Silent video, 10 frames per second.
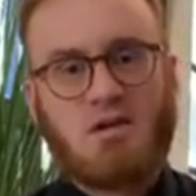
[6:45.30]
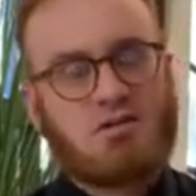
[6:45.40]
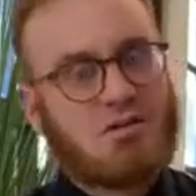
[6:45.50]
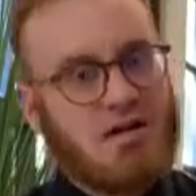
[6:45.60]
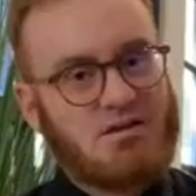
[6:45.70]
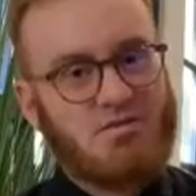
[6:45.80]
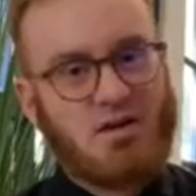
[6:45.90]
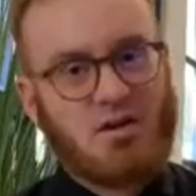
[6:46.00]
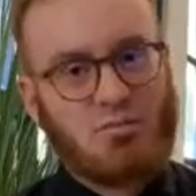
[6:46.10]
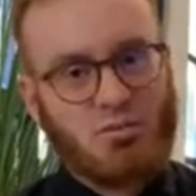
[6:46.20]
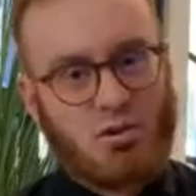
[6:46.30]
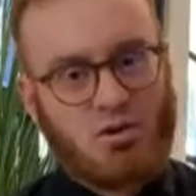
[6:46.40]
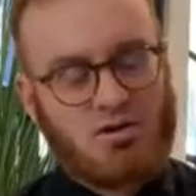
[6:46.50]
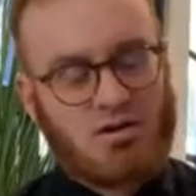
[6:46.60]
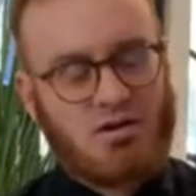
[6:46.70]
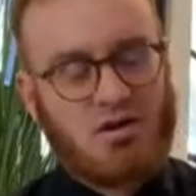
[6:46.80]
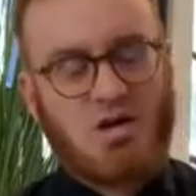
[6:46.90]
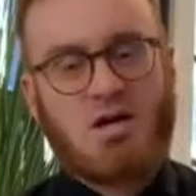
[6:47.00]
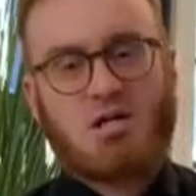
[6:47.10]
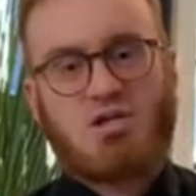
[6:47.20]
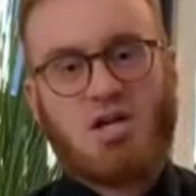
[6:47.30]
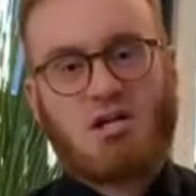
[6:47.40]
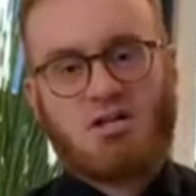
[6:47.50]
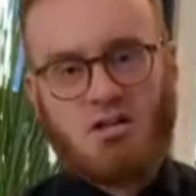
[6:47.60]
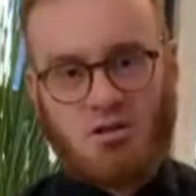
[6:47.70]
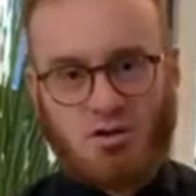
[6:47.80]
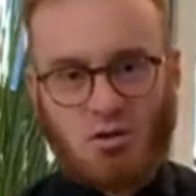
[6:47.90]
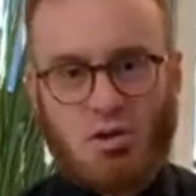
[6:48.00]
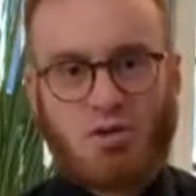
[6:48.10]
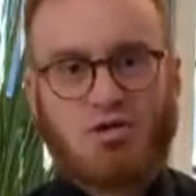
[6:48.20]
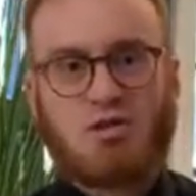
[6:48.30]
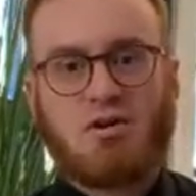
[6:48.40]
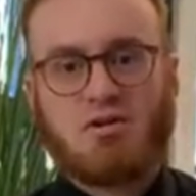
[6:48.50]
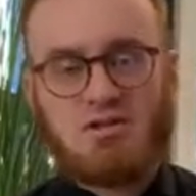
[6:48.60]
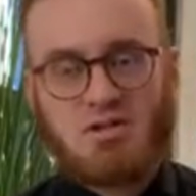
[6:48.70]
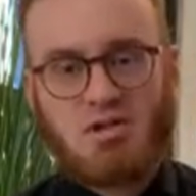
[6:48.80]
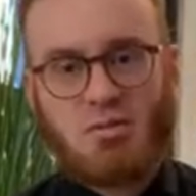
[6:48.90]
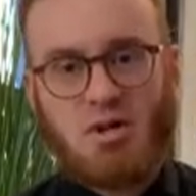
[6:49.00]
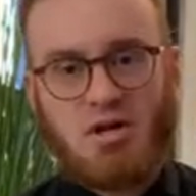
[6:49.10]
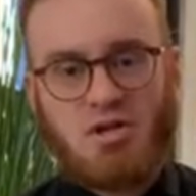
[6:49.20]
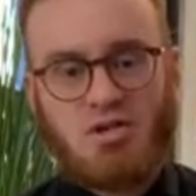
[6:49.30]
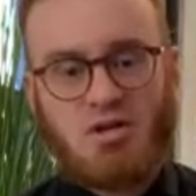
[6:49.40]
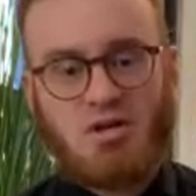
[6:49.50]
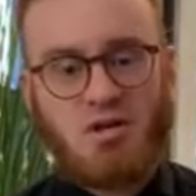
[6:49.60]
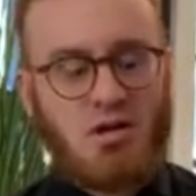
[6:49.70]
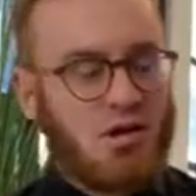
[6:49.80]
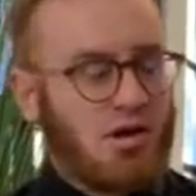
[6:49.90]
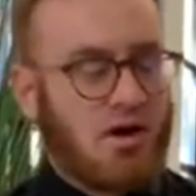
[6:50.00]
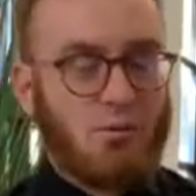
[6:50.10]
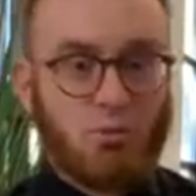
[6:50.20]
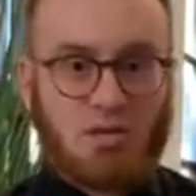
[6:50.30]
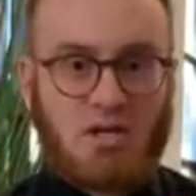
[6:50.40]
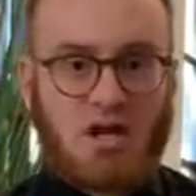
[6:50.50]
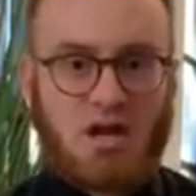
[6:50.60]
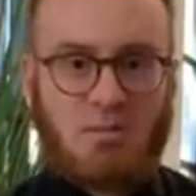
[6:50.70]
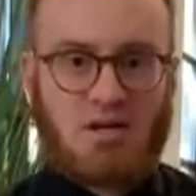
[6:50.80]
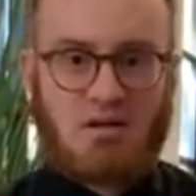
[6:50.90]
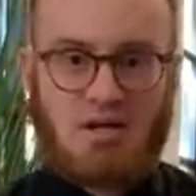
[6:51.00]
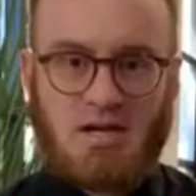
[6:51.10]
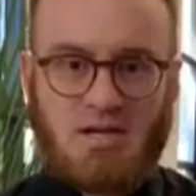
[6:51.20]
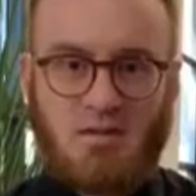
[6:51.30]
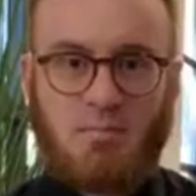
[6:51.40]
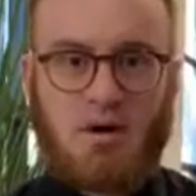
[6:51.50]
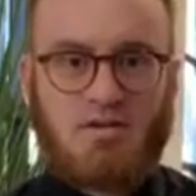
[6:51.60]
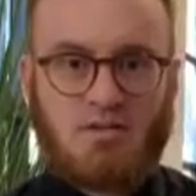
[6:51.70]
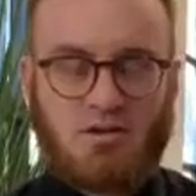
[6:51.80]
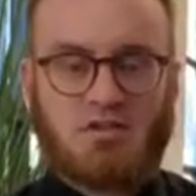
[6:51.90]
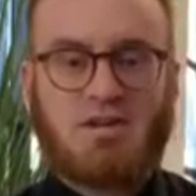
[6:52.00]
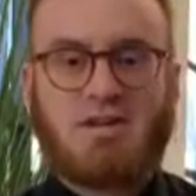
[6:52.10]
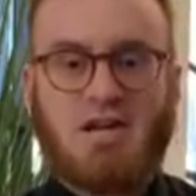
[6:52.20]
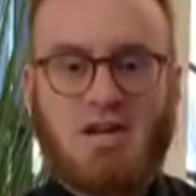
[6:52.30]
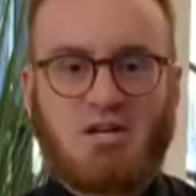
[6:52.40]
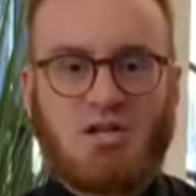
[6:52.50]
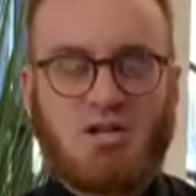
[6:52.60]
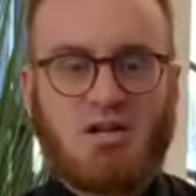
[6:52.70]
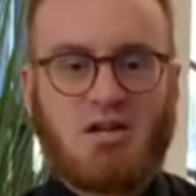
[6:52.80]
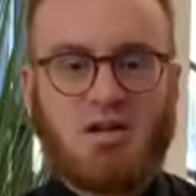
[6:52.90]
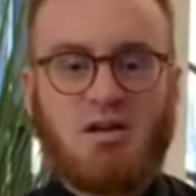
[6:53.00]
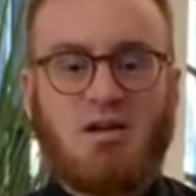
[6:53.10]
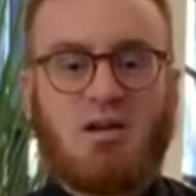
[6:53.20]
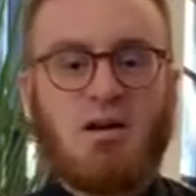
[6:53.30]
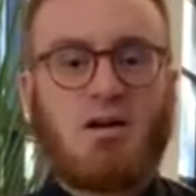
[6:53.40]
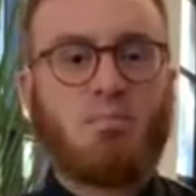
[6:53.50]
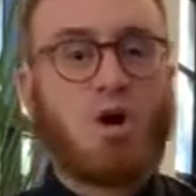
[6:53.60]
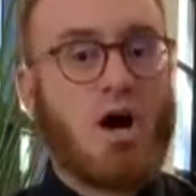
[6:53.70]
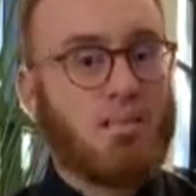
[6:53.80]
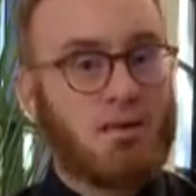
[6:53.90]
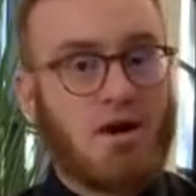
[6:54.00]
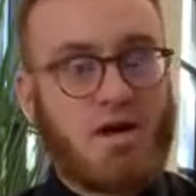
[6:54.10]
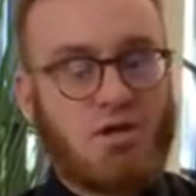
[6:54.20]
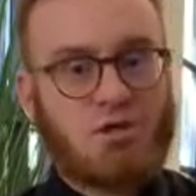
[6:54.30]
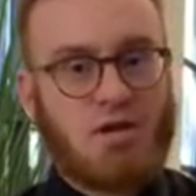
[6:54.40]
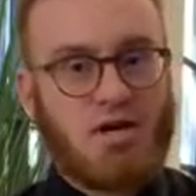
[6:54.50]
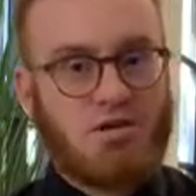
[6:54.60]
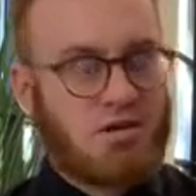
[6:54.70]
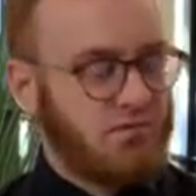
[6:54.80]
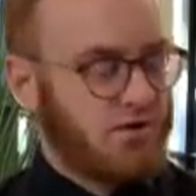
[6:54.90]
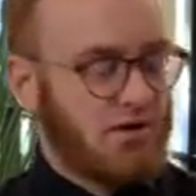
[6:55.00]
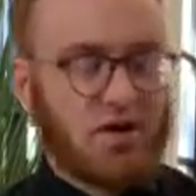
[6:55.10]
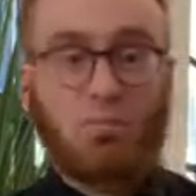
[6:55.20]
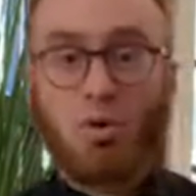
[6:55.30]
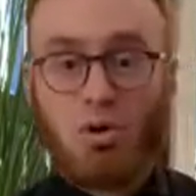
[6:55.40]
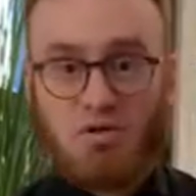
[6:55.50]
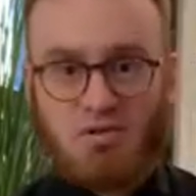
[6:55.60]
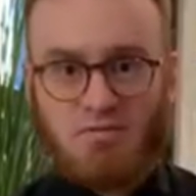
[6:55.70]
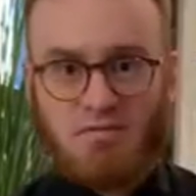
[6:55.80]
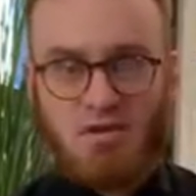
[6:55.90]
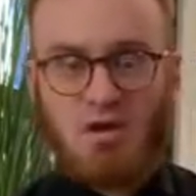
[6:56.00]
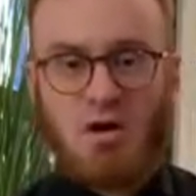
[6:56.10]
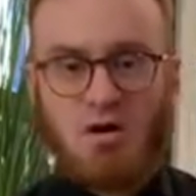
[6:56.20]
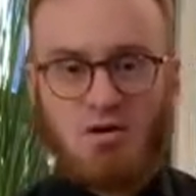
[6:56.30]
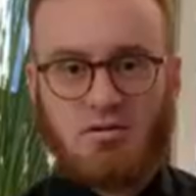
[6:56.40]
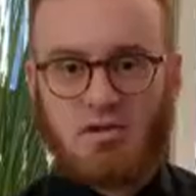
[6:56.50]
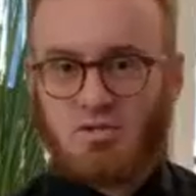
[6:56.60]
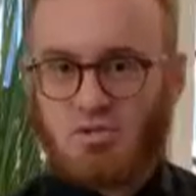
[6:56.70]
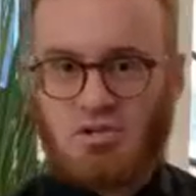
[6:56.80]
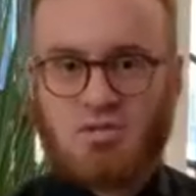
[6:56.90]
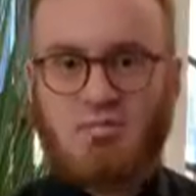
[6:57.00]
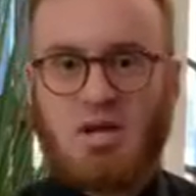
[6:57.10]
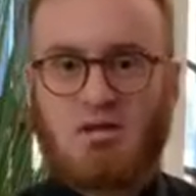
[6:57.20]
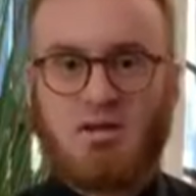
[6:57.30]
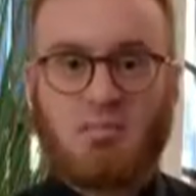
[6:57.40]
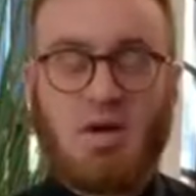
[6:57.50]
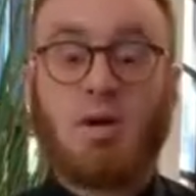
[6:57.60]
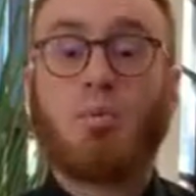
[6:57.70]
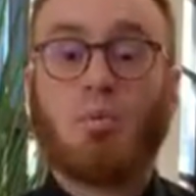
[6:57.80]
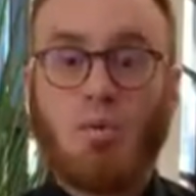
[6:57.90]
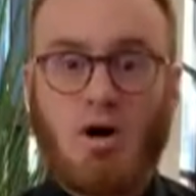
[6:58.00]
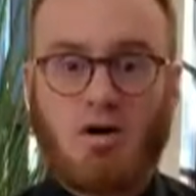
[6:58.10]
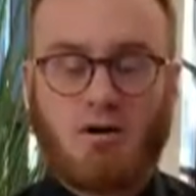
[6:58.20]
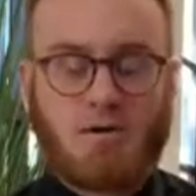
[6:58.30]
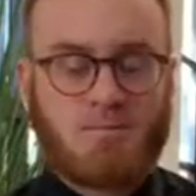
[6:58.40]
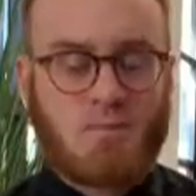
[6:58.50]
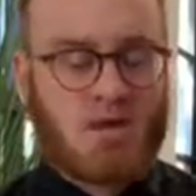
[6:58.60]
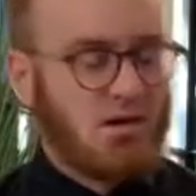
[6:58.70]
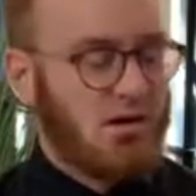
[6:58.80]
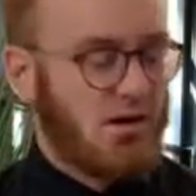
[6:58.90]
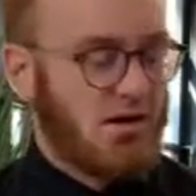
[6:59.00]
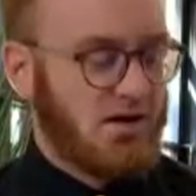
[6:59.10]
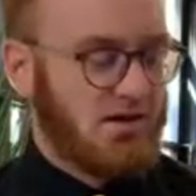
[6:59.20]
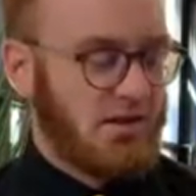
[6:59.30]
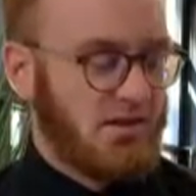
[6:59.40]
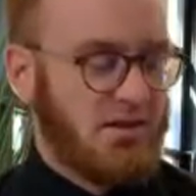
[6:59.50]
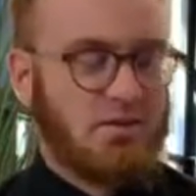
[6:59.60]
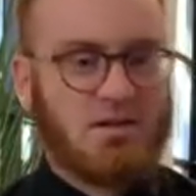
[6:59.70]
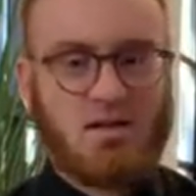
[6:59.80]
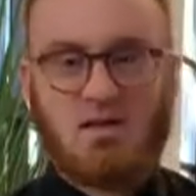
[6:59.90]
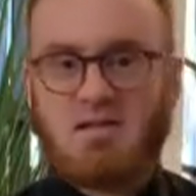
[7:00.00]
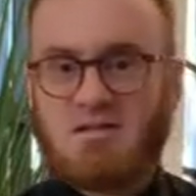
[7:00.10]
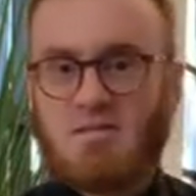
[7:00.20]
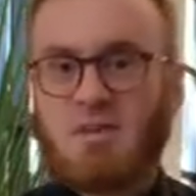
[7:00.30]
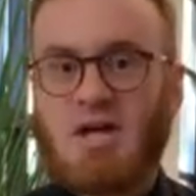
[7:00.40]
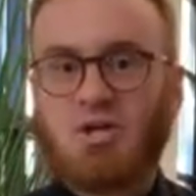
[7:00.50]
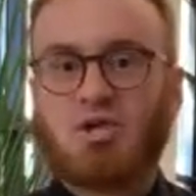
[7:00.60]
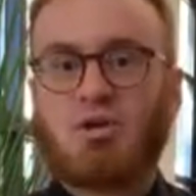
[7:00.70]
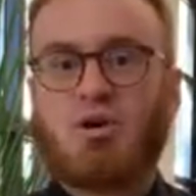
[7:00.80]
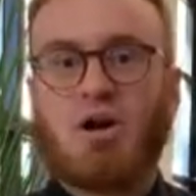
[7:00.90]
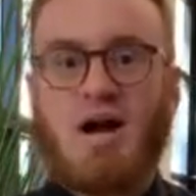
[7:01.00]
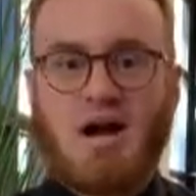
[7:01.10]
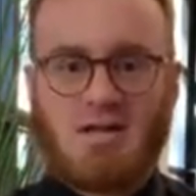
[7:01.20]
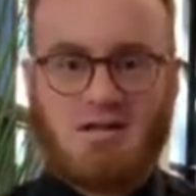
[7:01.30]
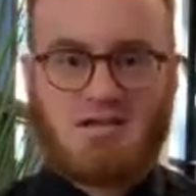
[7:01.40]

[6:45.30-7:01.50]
So that's very important. Changing the nutritional situation, rehabbing, getting the muscles engaged again. Proper hydration, very important for the cartilage, which is mainly made up of water. And then getting some of that sugar out of the